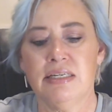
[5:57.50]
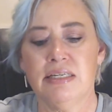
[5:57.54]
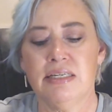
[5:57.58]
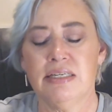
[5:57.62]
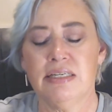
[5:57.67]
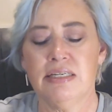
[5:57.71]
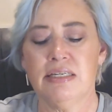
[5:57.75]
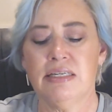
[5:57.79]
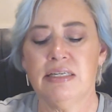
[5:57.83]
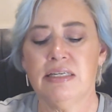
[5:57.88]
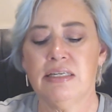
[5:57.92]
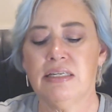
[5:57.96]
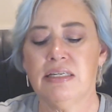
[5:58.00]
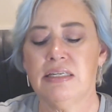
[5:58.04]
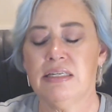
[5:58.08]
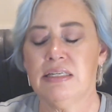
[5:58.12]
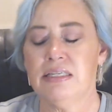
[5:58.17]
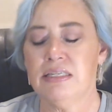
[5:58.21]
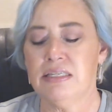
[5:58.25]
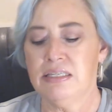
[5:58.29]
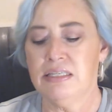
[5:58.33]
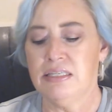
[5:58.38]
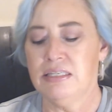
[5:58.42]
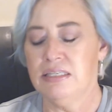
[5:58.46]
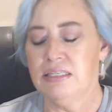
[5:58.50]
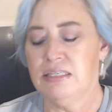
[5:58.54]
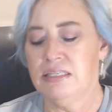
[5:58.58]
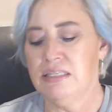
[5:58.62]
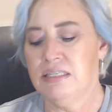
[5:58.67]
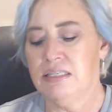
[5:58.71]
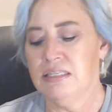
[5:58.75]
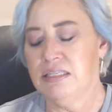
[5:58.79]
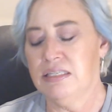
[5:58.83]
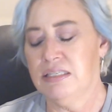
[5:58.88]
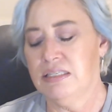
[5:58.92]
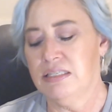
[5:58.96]

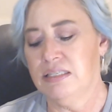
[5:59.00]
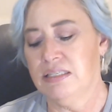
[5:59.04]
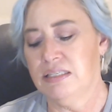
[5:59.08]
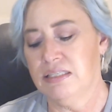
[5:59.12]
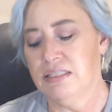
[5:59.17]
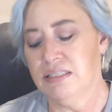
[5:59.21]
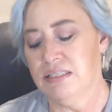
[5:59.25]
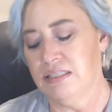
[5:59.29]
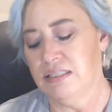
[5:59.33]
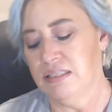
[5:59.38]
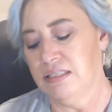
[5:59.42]
Nobody speaks.